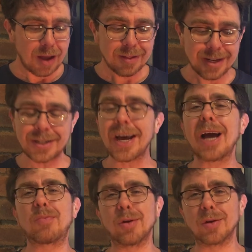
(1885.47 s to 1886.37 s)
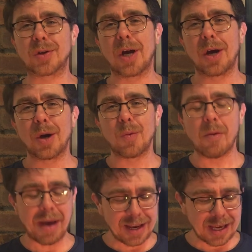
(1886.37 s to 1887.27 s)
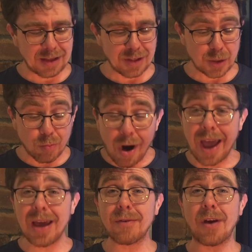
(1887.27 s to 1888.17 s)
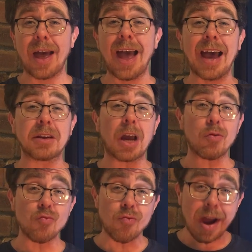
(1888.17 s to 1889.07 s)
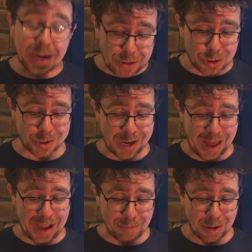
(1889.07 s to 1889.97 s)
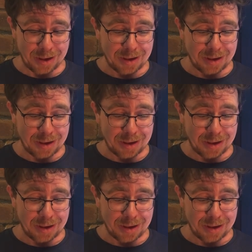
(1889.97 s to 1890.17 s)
The disciples were making this brave and outrageous claim